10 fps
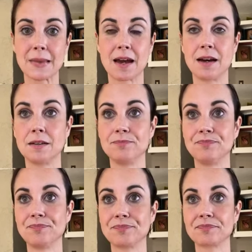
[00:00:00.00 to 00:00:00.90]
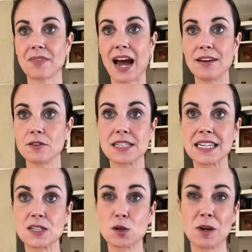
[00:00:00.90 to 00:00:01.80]
Um, I don't see
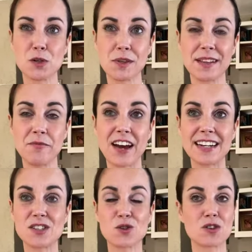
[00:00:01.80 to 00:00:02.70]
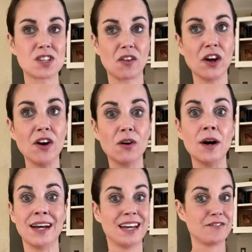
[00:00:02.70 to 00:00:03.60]
it so much with lymphatic disorders, although
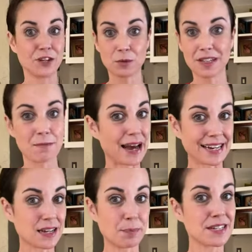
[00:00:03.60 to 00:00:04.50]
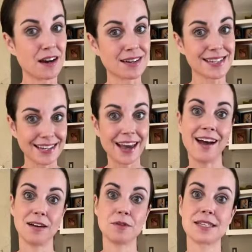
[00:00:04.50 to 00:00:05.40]
if you're really backed up and toxic,
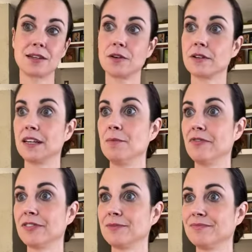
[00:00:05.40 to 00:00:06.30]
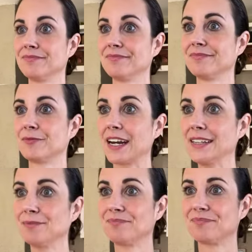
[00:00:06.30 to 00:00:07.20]
yeah, it would slow your lymph, right?